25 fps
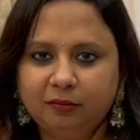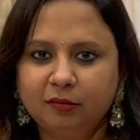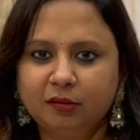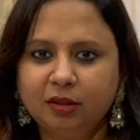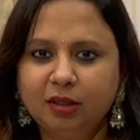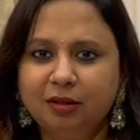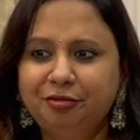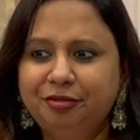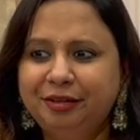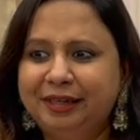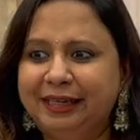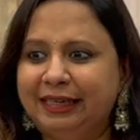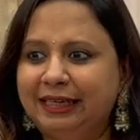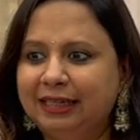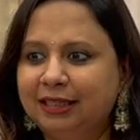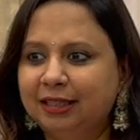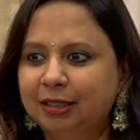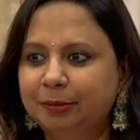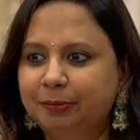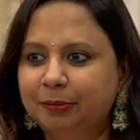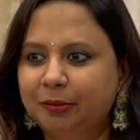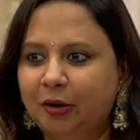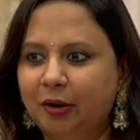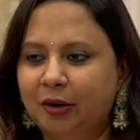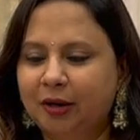feeling
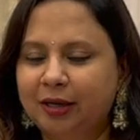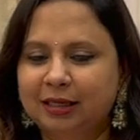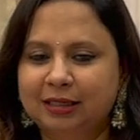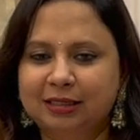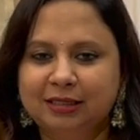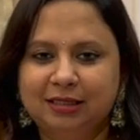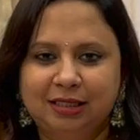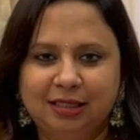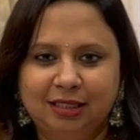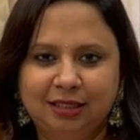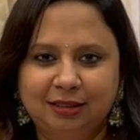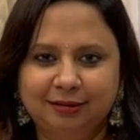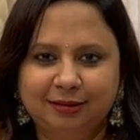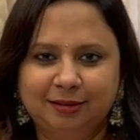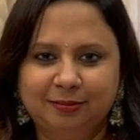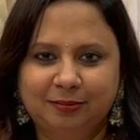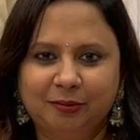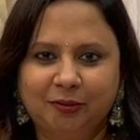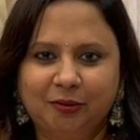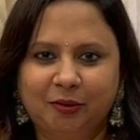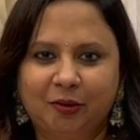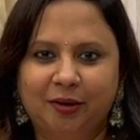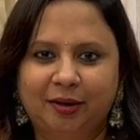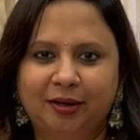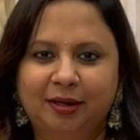the product, seeing the
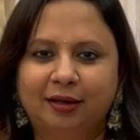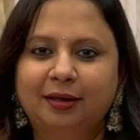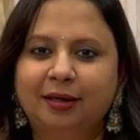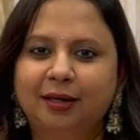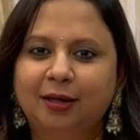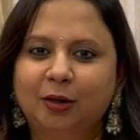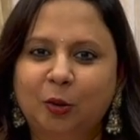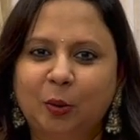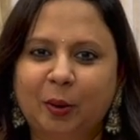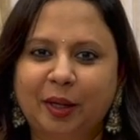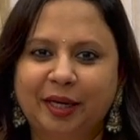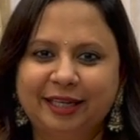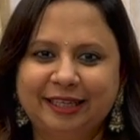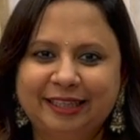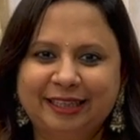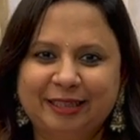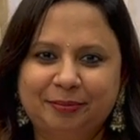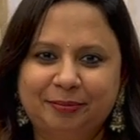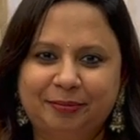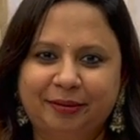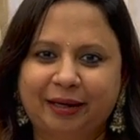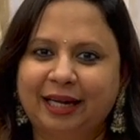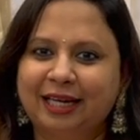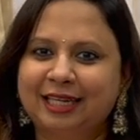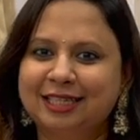product, inquiring the
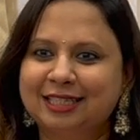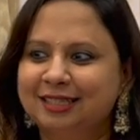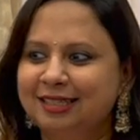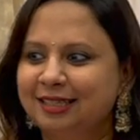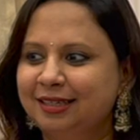price,